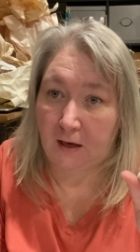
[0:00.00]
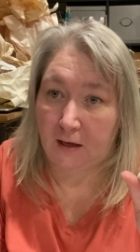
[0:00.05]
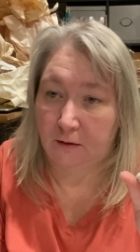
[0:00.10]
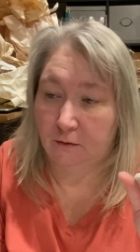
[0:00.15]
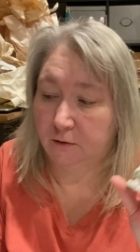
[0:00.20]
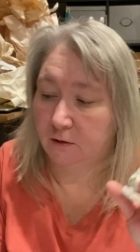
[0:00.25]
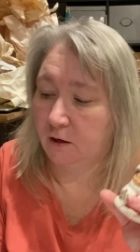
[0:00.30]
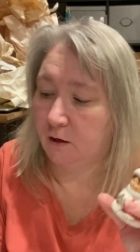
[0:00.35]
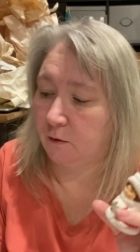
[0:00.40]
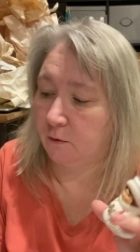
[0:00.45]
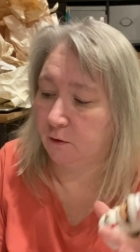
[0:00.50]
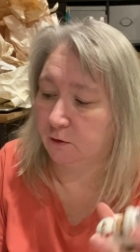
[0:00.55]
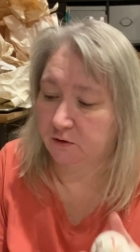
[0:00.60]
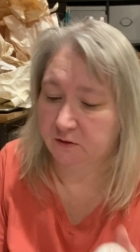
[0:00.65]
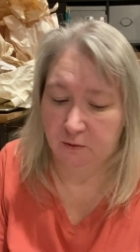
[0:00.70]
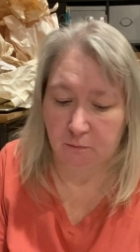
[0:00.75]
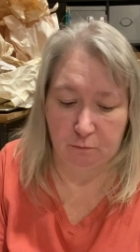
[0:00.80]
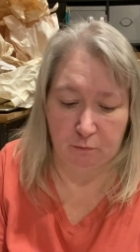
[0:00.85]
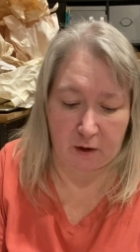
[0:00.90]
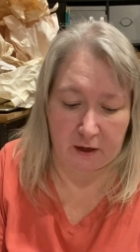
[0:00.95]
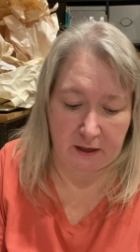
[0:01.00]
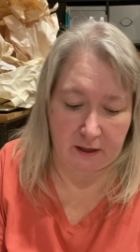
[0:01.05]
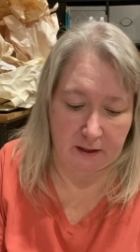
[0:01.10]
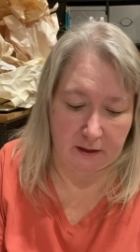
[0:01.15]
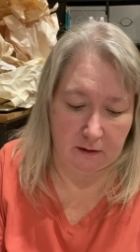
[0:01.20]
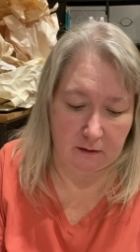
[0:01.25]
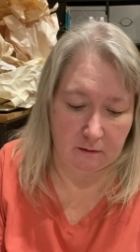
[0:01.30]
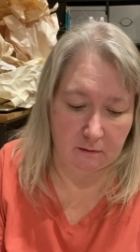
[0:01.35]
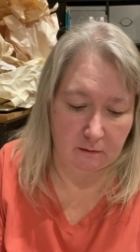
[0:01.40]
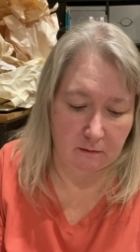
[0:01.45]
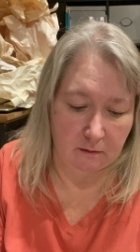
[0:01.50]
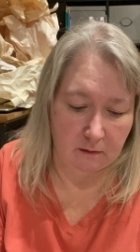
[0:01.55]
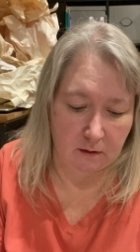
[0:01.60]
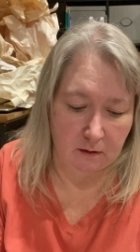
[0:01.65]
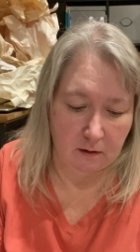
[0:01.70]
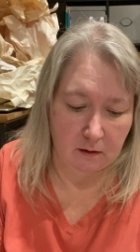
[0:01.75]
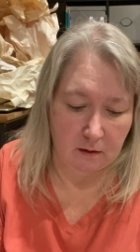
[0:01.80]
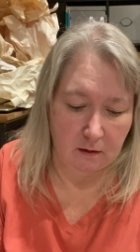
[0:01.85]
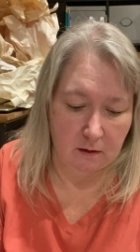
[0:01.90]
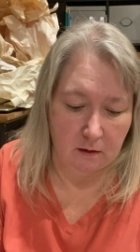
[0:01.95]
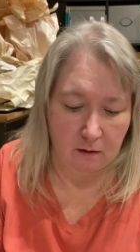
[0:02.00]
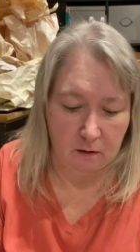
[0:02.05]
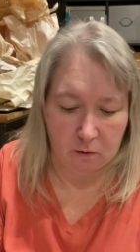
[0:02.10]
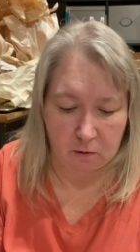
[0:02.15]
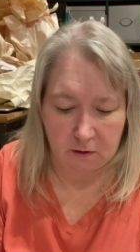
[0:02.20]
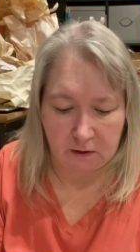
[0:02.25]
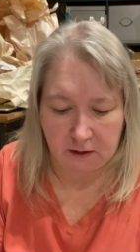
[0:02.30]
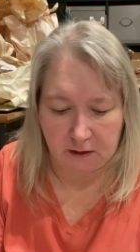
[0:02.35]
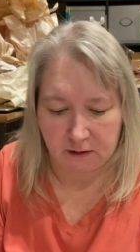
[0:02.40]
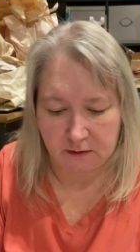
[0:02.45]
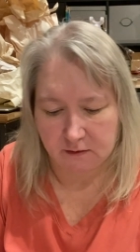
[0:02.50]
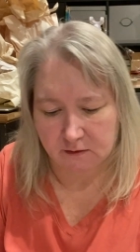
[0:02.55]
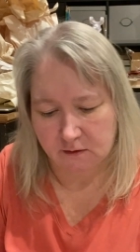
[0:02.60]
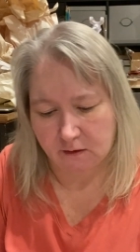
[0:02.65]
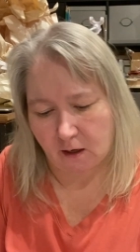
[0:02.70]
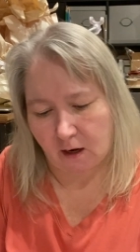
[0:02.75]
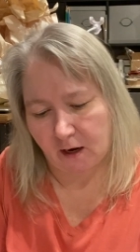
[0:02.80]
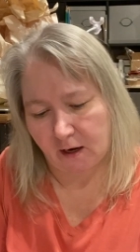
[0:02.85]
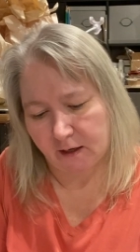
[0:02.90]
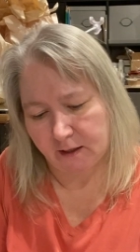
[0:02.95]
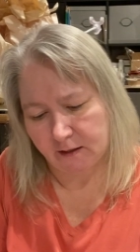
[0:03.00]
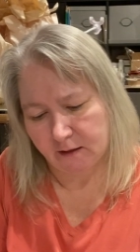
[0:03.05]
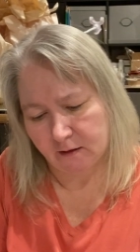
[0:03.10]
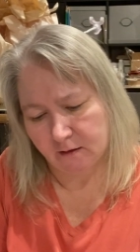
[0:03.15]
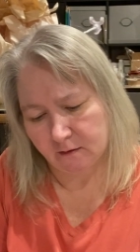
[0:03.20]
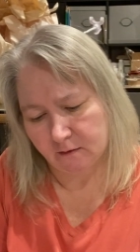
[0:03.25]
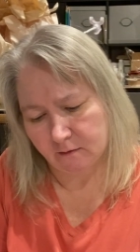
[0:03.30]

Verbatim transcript: don't know there's some writing on the inside